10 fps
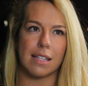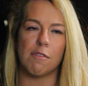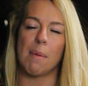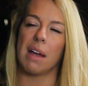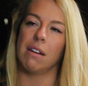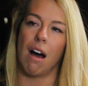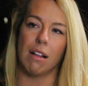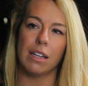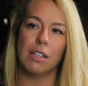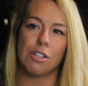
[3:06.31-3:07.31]
of my
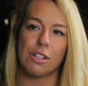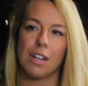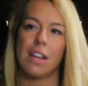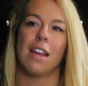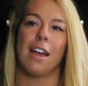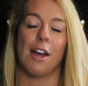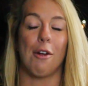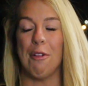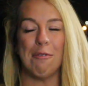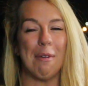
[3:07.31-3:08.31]
knowledge and
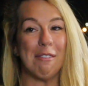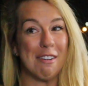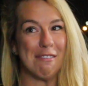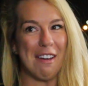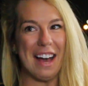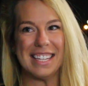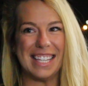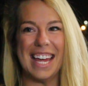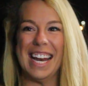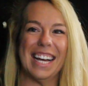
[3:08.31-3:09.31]
all of my fun facts
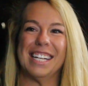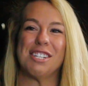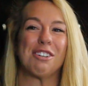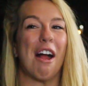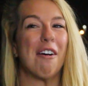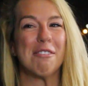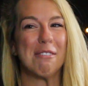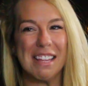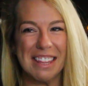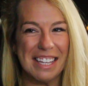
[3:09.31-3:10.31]
that I travel
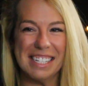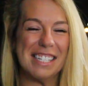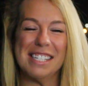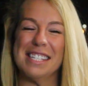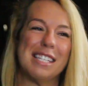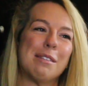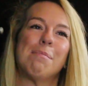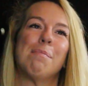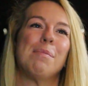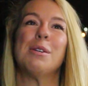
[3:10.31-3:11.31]
with and
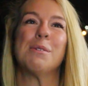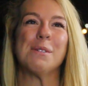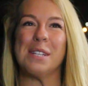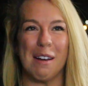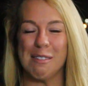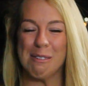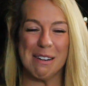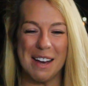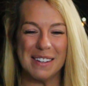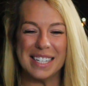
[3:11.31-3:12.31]
spew to everyone
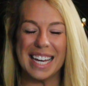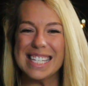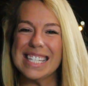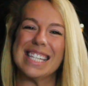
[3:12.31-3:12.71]
nowadays.